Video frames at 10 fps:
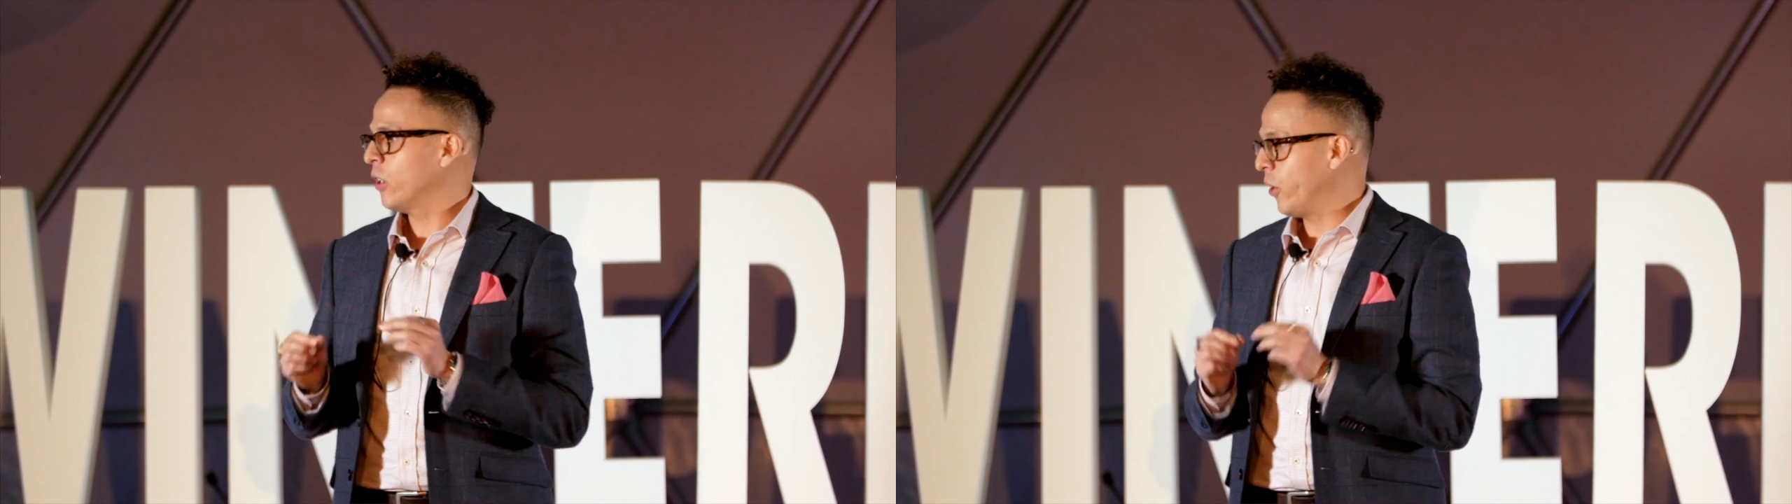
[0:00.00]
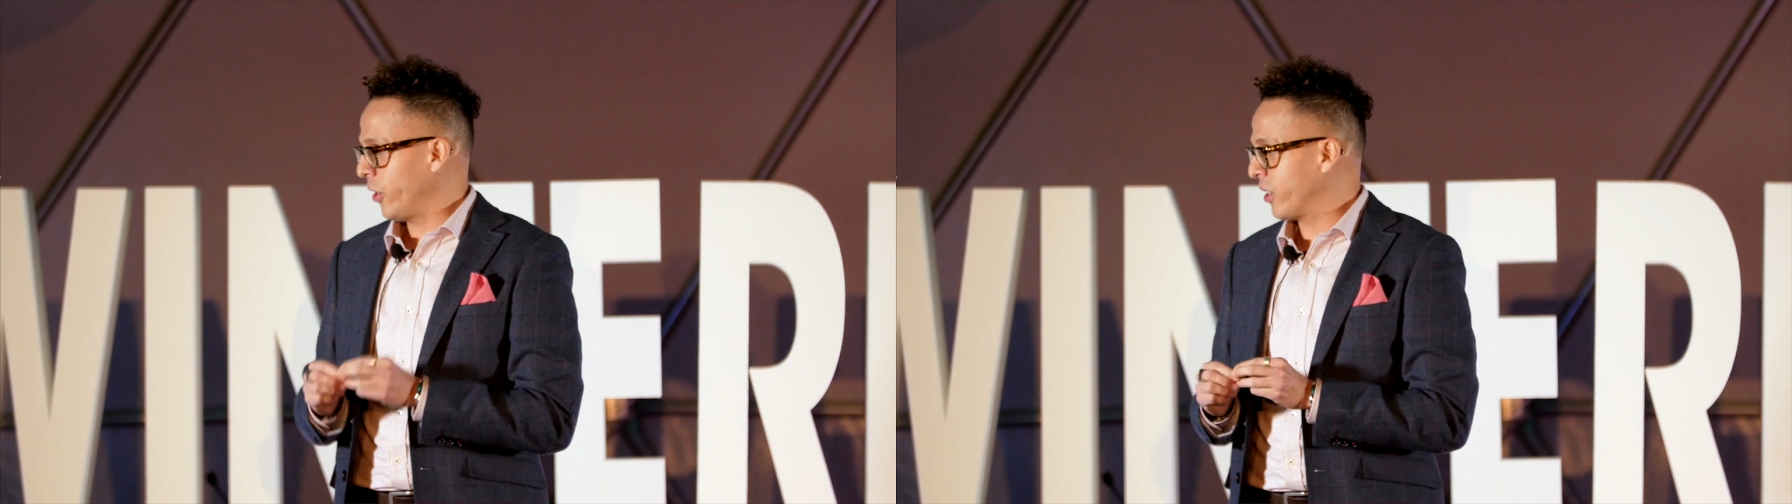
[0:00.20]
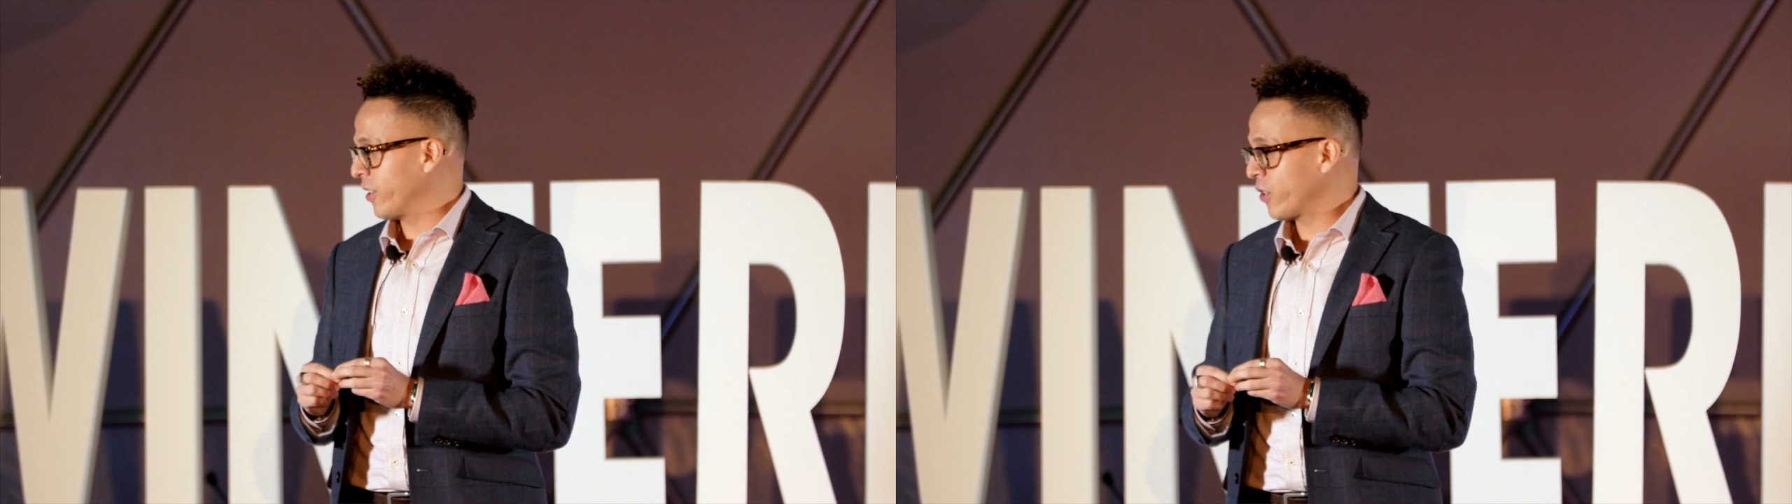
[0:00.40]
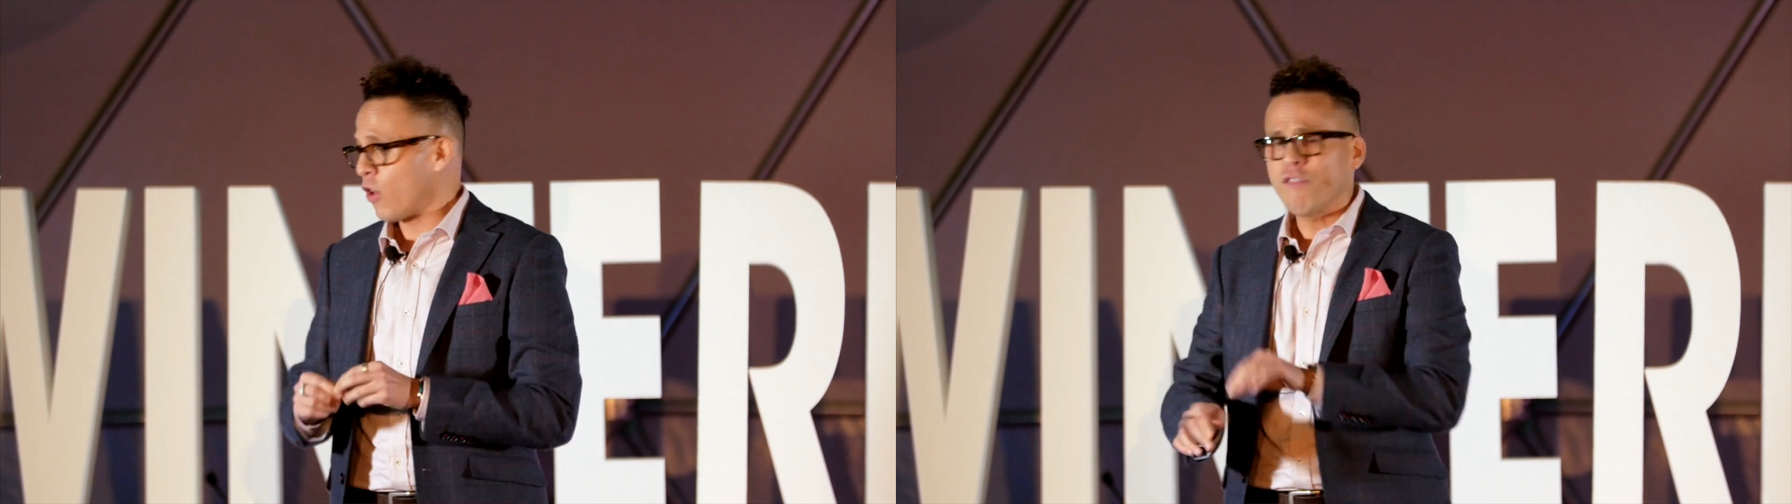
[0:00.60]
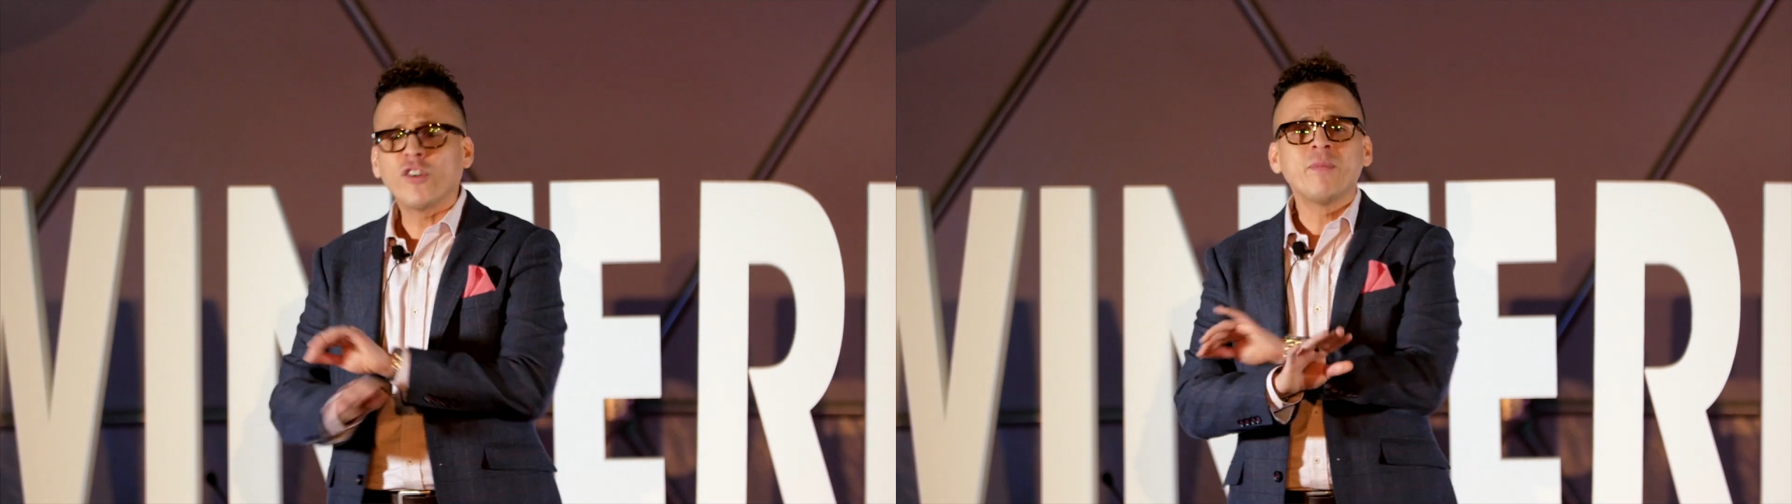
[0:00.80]

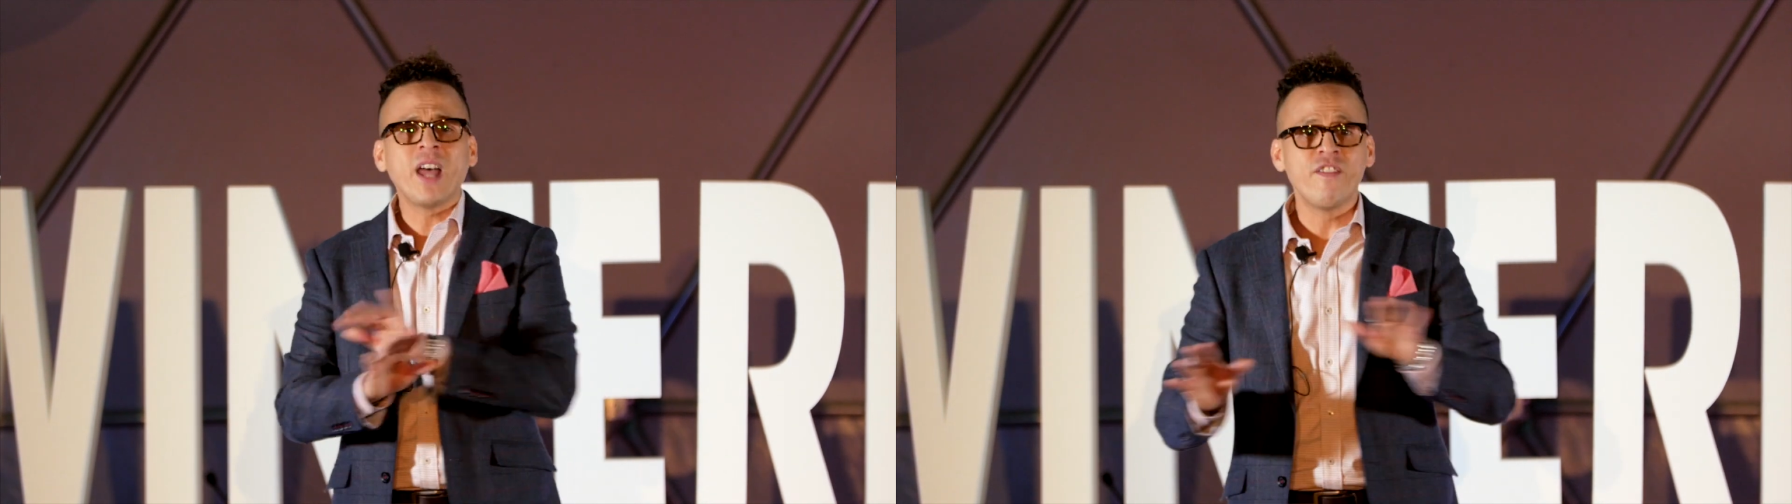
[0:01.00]
learners from